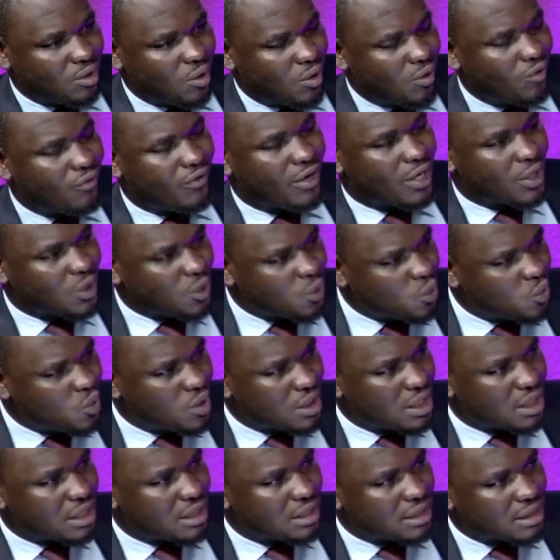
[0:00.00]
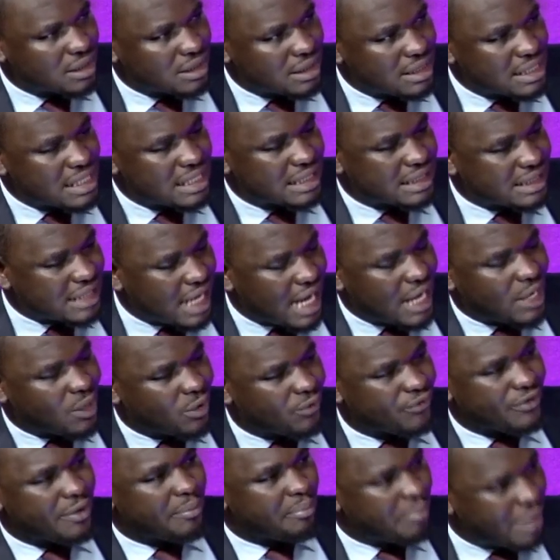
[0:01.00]
overrule the stand
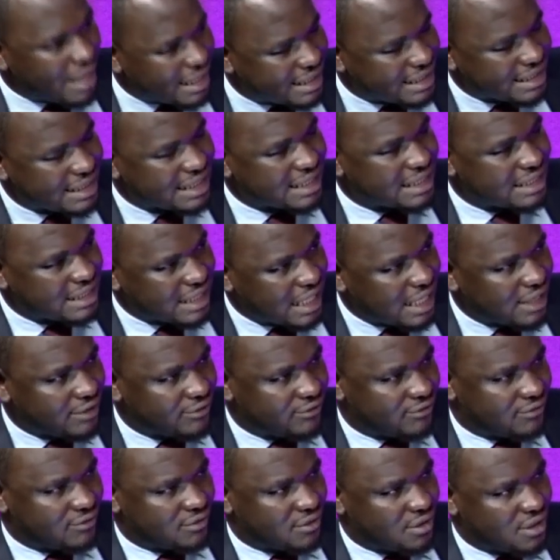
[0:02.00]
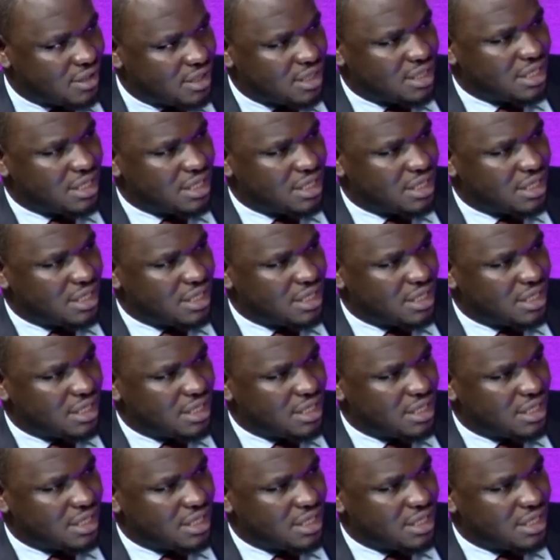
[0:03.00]
of the party itself?